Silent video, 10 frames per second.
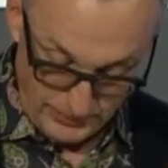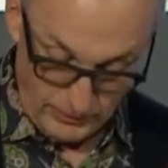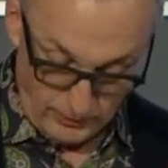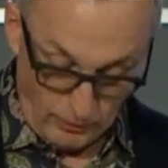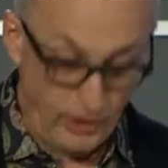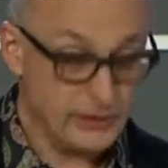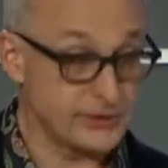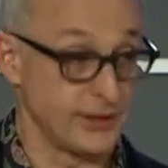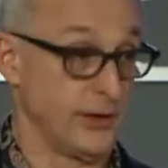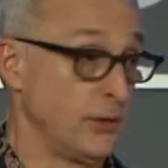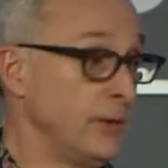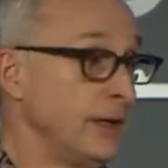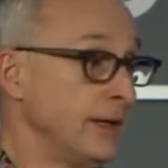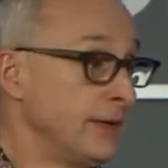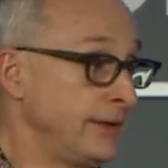but also,
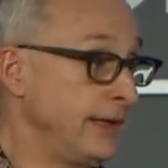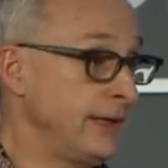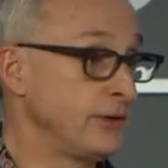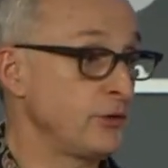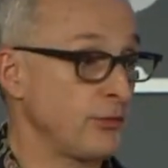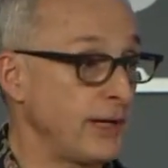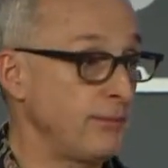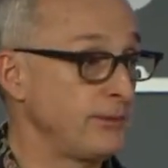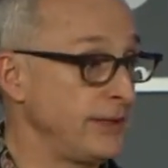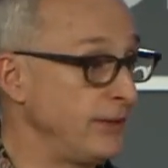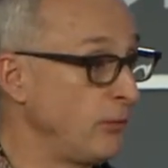the incredibly